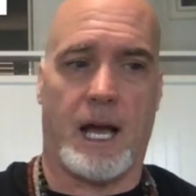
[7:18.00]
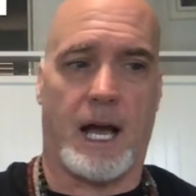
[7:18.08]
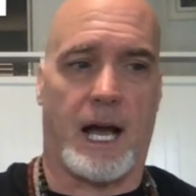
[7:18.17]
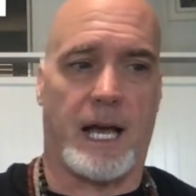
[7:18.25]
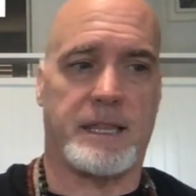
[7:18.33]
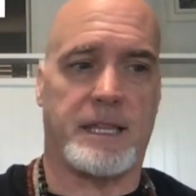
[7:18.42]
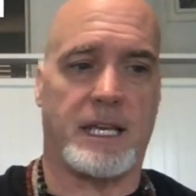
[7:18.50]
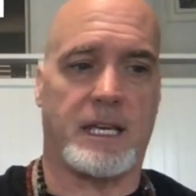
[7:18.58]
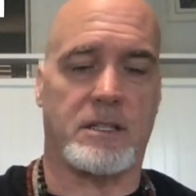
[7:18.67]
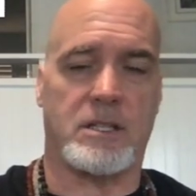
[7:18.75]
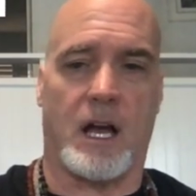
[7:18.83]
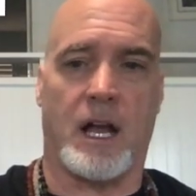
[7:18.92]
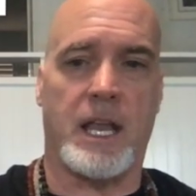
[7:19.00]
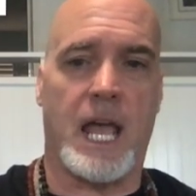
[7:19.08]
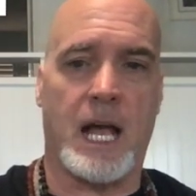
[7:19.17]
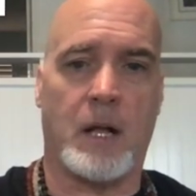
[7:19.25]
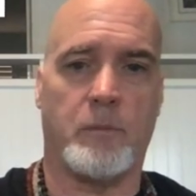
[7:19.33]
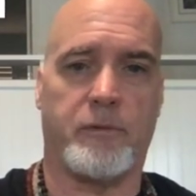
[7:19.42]
I think it's
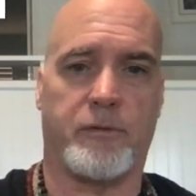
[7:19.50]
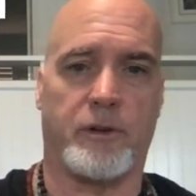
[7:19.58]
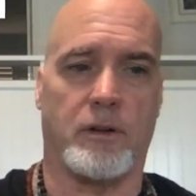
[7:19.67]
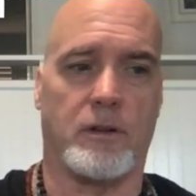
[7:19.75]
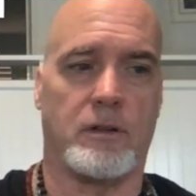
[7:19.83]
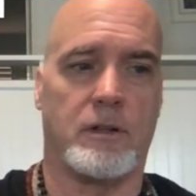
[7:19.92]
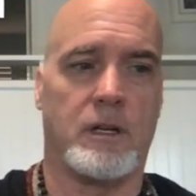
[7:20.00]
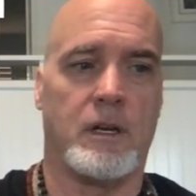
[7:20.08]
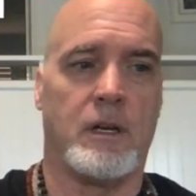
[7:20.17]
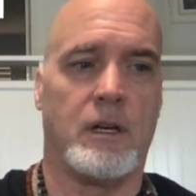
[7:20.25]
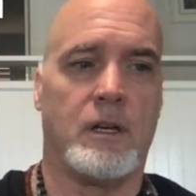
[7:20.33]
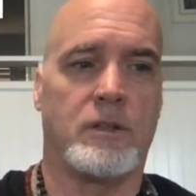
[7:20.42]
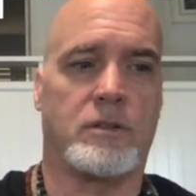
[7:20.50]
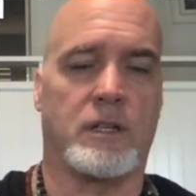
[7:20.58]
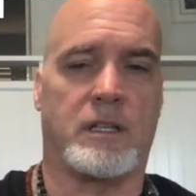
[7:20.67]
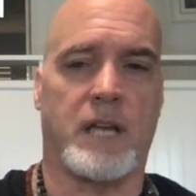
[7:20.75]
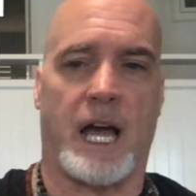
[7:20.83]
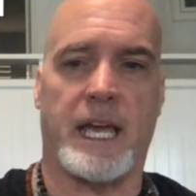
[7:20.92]
unhelpful to
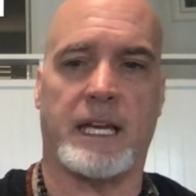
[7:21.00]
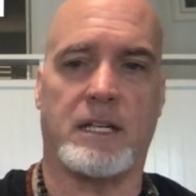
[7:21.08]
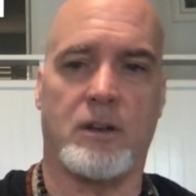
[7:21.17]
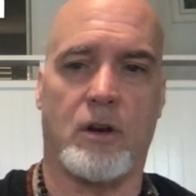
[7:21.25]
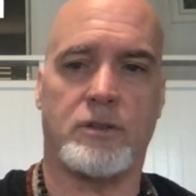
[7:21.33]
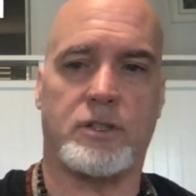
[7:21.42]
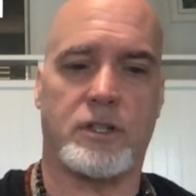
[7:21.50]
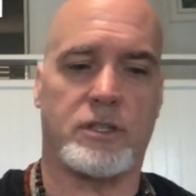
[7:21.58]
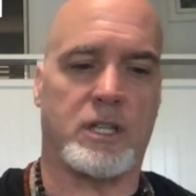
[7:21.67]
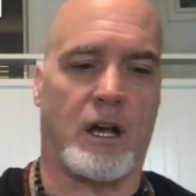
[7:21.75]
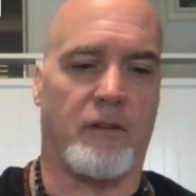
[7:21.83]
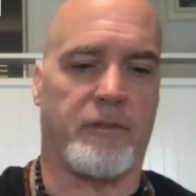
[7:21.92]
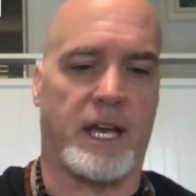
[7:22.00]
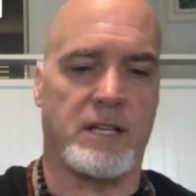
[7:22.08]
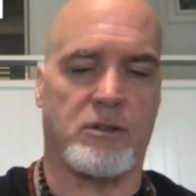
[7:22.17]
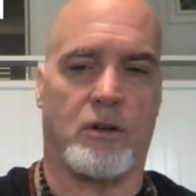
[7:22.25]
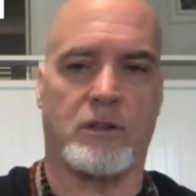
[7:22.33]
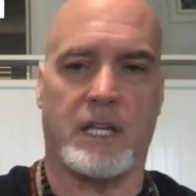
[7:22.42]
diagnose yourself
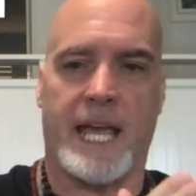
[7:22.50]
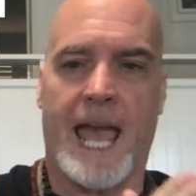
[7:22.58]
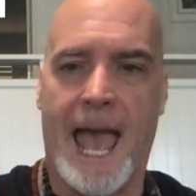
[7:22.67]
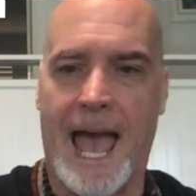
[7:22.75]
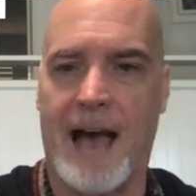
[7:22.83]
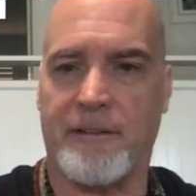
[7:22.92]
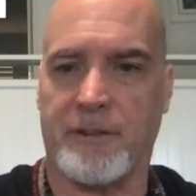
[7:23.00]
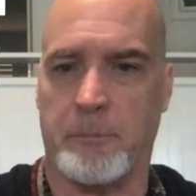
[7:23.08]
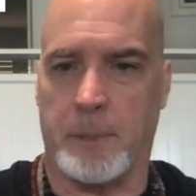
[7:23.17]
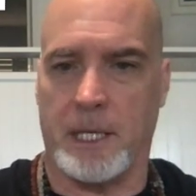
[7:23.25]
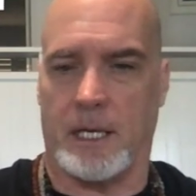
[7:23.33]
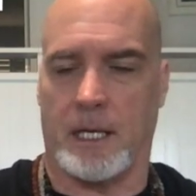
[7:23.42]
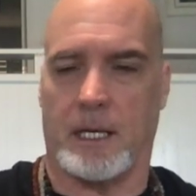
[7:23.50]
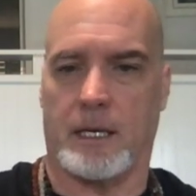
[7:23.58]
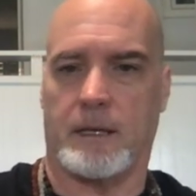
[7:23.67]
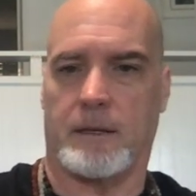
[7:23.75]
as only half a being.